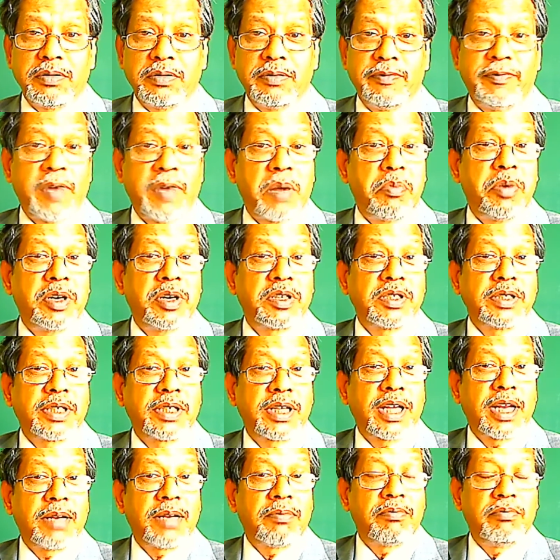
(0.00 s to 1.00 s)
Vibration
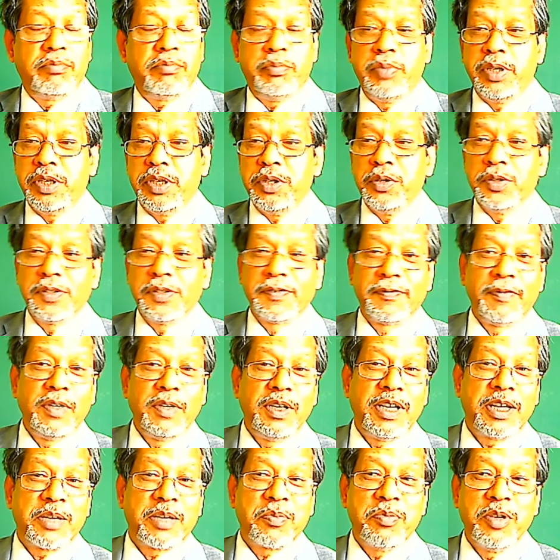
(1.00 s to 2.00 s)
can be useful,
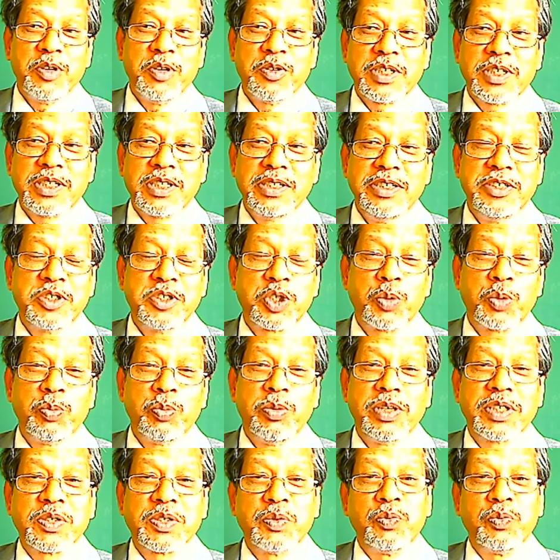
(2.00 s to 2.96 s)
like musical instruments.